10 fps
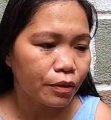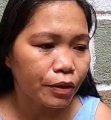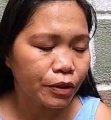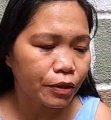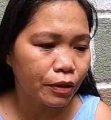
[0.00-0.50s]

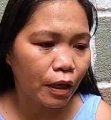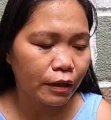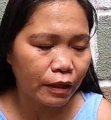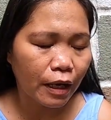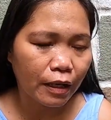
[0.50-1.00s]
there's a,
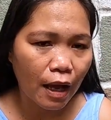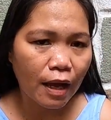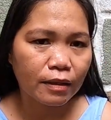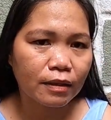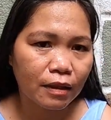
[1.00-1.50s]
like I
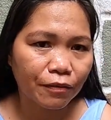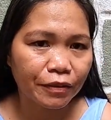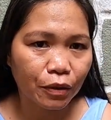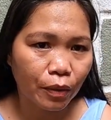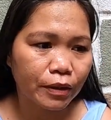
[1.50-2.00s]
ask
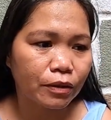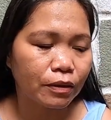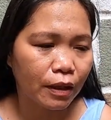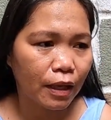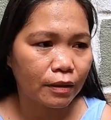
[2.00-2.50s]
different
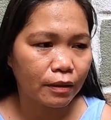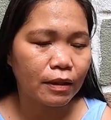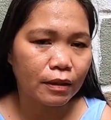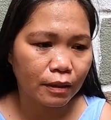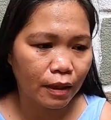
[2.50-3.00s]
question. I ask
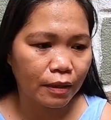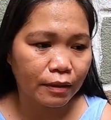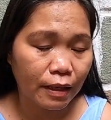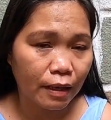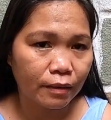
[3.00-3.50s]
this and I
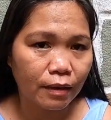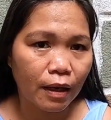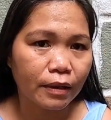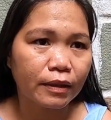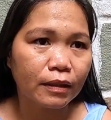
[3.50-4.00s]
ask that.
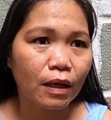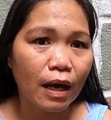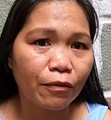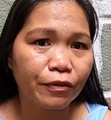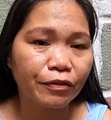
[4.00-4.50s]
I said the
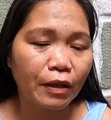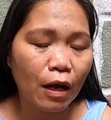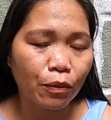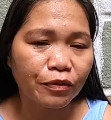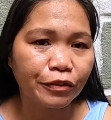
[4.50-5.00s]

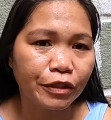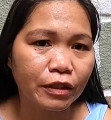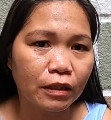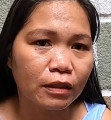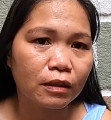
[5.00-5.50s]
the
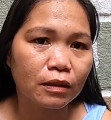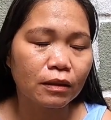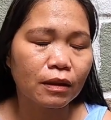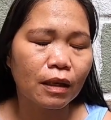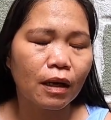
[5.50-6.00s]
first
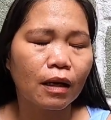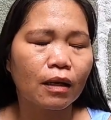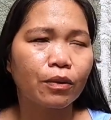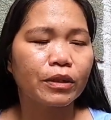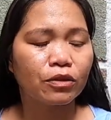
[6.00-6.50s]

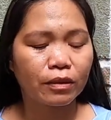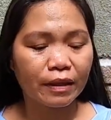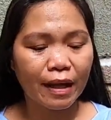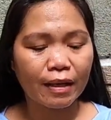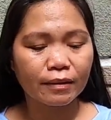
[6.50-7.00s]
uh, question
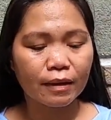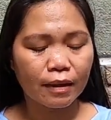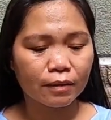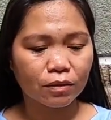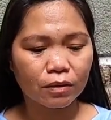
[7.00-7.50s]
I'd ask, I
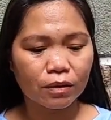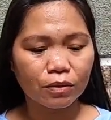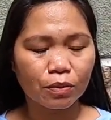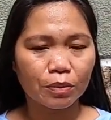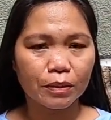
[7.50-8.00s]
asked to
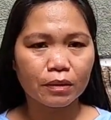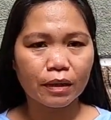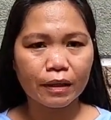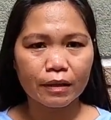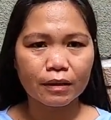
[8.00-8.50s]
this
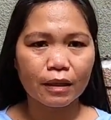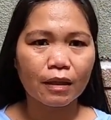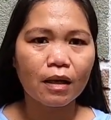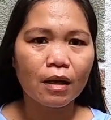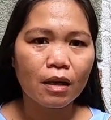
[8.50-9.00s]
woman, like I
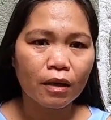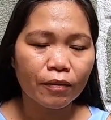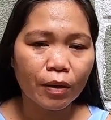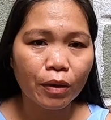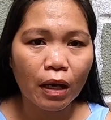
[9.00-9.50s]
said,
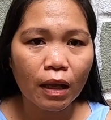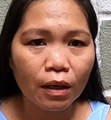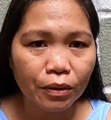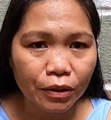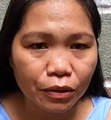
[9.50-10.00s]
if I
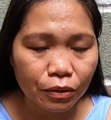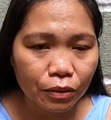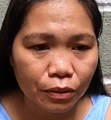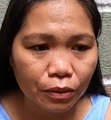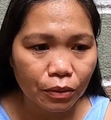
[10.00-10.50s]
allow her to
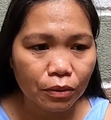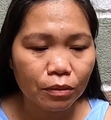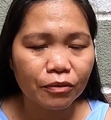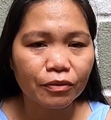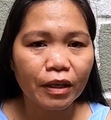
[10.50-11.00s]
go to
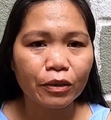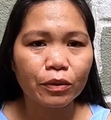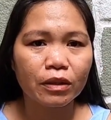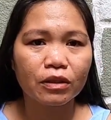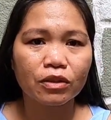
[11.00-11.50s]
confine,
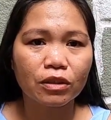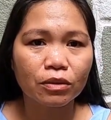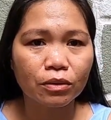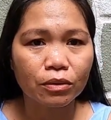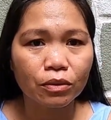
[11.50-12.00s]
what did she
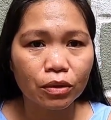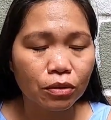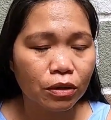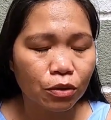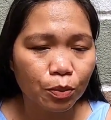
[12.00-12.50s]
do? Do
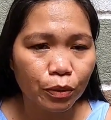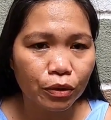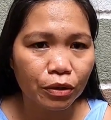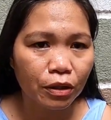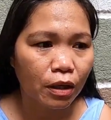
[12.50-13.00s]
you need to
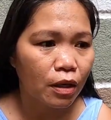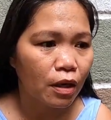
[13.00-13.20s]
put her